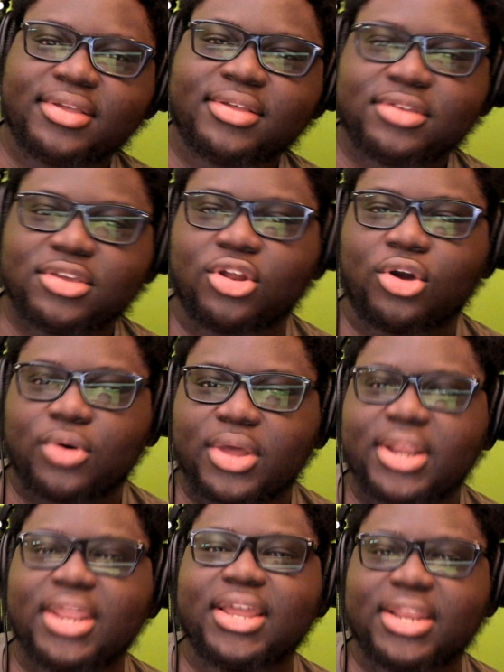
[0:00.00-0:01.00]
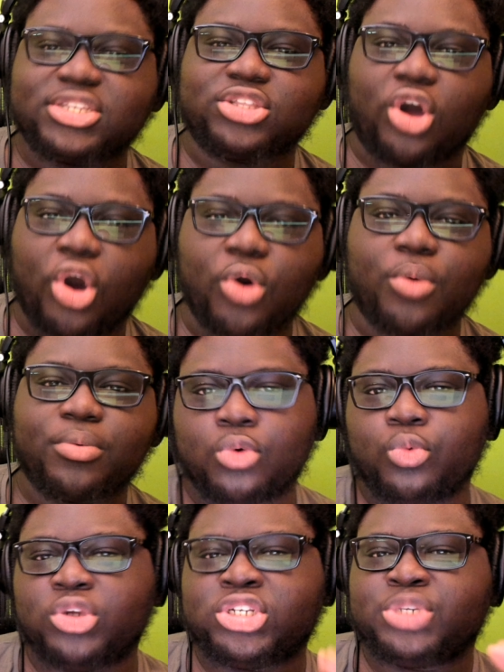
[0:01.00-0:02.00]
you know, a nigga needs to hope.
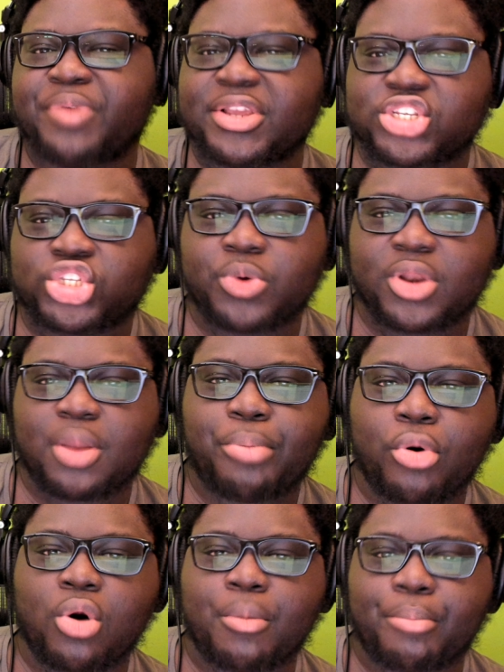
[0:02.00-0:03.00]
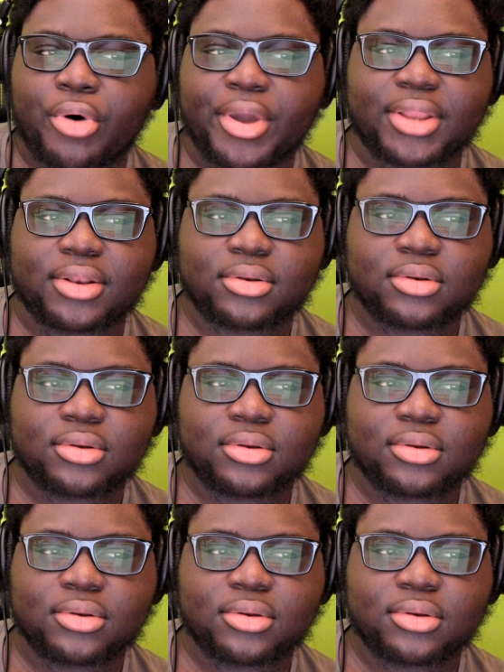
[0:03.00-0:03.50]
Which brings us to an important point.